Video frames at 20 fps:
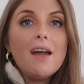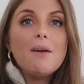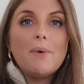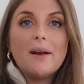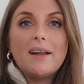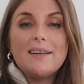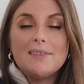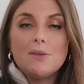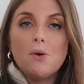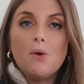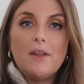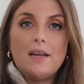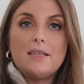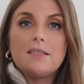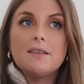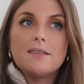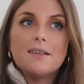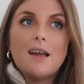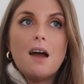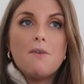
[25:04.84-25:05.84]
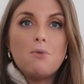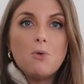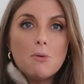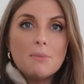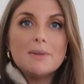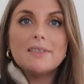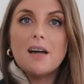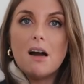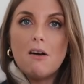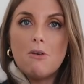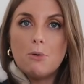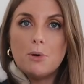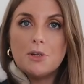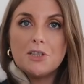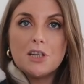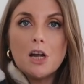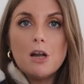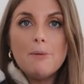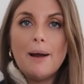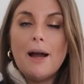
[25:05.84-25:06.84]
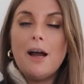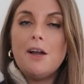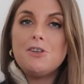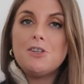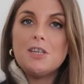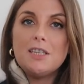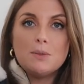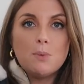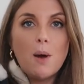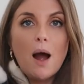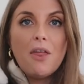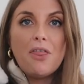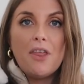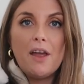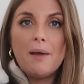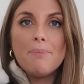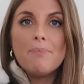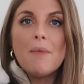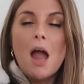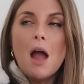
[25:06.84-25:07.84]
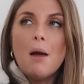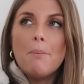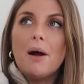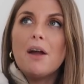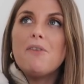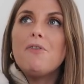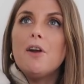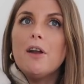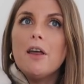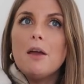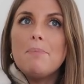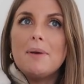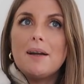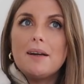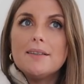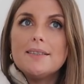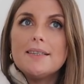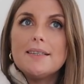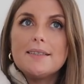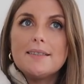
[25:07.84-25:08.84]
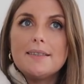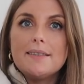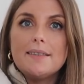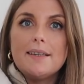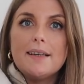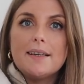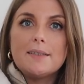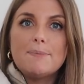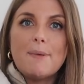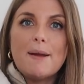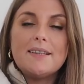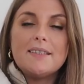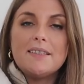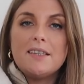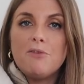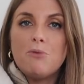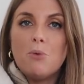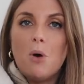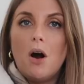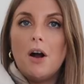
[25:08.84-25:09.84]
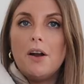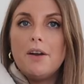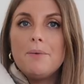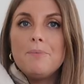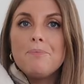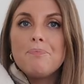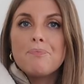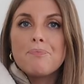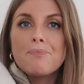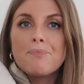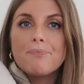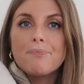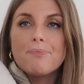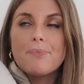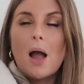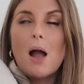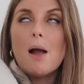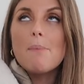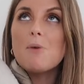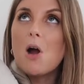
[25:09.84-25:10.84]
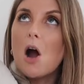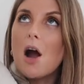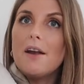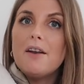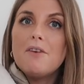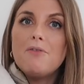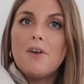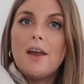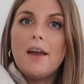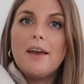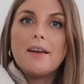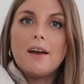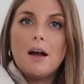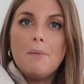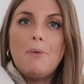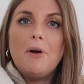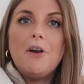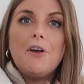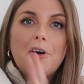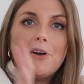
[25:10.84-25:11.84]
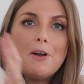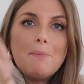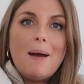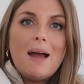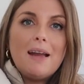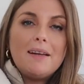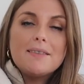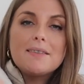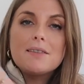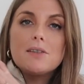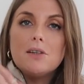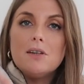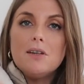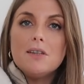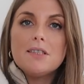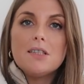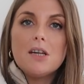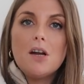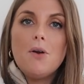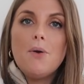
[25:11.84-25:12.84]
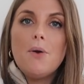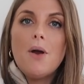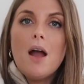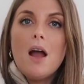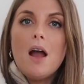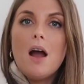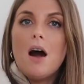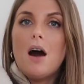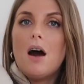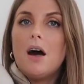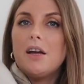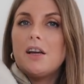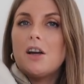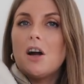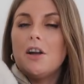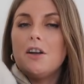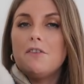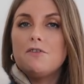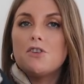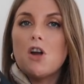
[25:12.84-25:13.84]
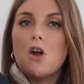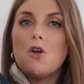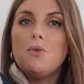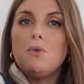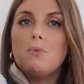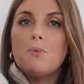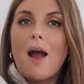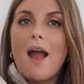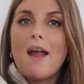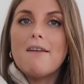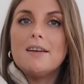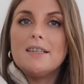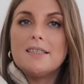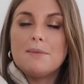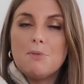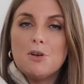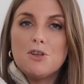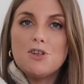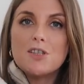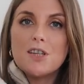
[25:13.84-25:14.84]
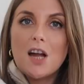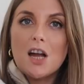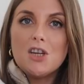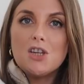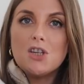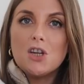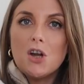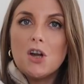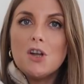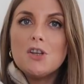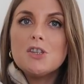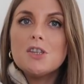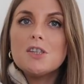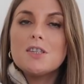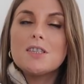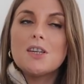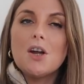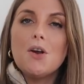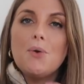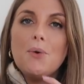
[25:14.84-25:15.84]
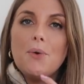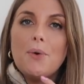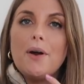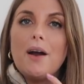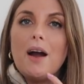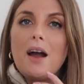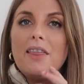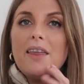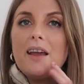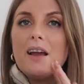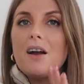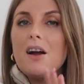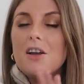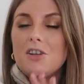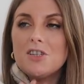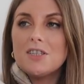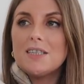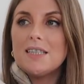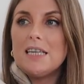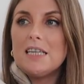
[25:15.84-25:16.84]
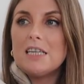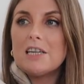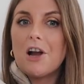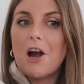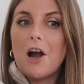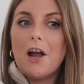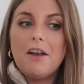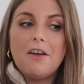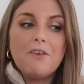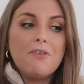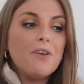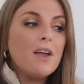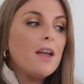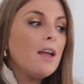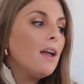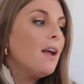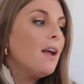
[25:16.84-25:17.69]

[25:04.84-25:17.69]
it. When I saw this I was like, I've worn my Zara one so much, it's worth it. But I feel like because this is an expensive one, I'm kind of like, I put it on a pedestal, so I kind of don't wear it as much as I should. So I think I just need to kind of